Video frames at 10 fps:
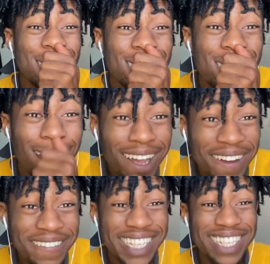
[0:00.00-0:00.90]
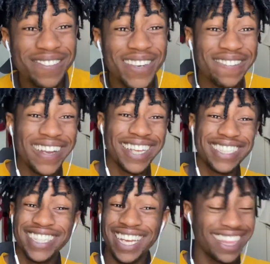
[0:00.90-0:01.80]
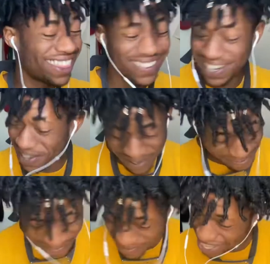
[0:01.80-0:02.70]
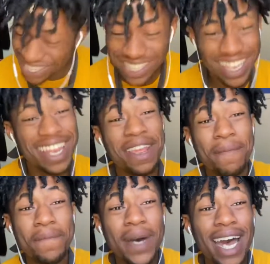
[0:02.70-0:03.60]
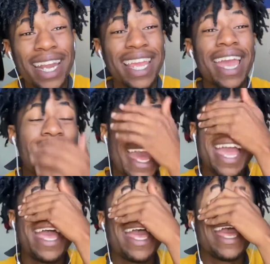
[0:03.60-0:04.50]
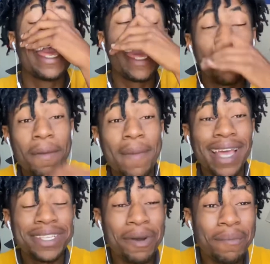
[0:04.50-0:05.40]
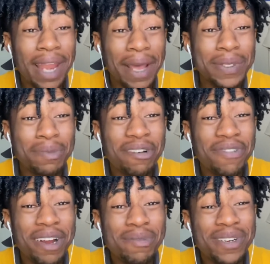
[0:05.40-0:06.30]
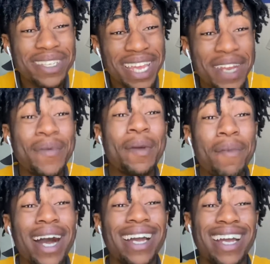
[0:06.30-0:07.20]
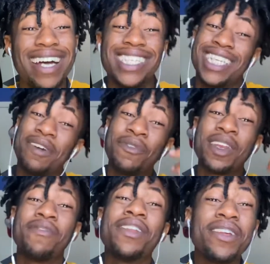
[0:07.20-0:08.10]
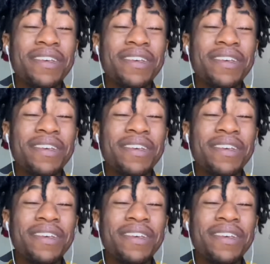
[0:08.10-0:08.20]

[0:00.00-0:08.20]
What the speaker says: YouTube, it's your boy Black Ch, 3 long face, skinny body. And we back still black on some more fireboards to anime manga content. I'm pretty video.